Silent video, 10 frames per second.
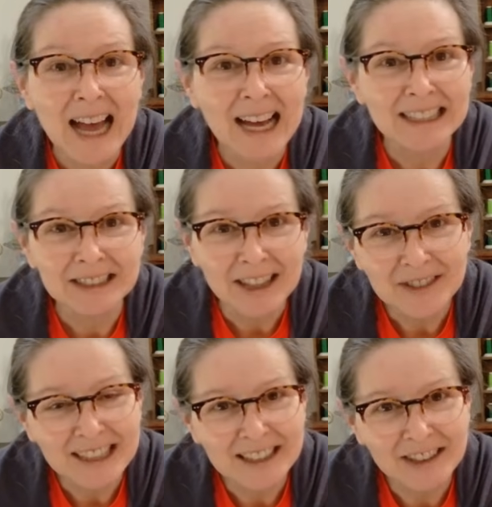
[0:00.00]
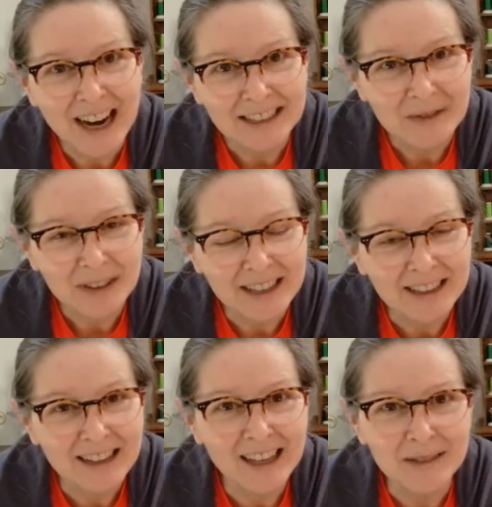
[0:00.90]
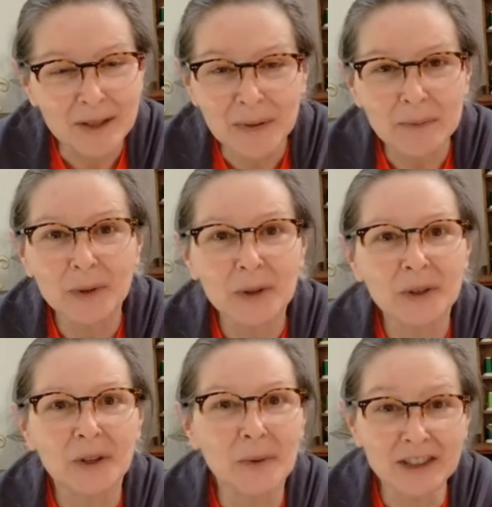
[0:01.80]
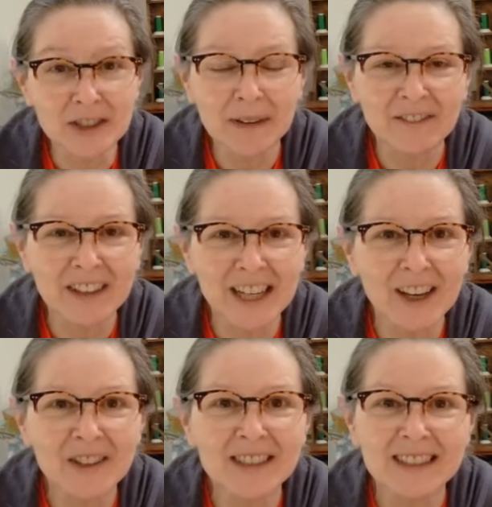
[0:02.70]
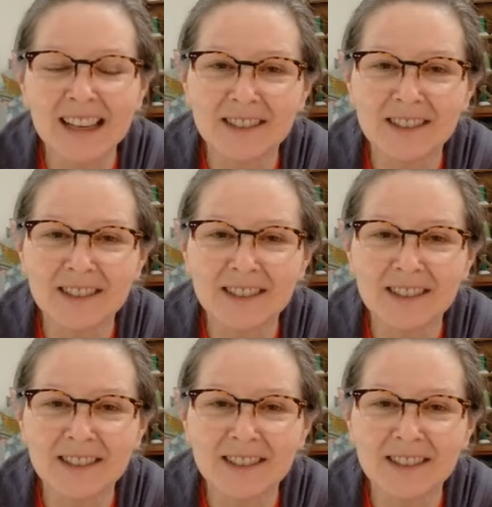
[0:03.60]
I love to interact with the people who are watching my videos.